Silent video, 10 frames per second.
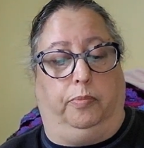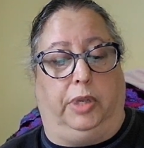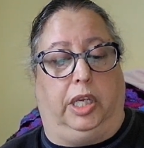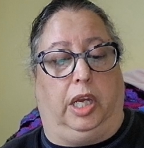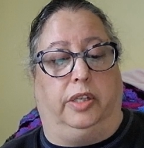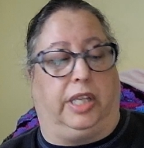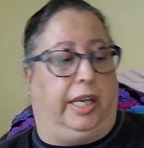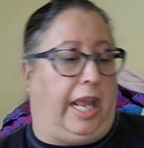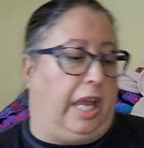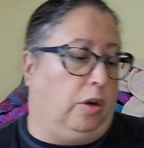because it
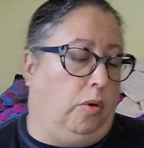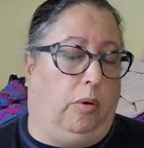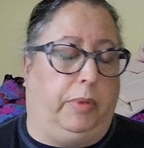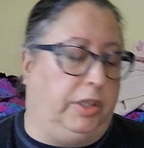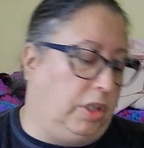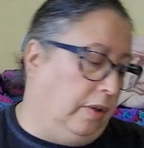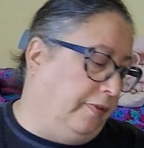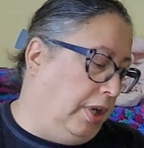had a whole bunch of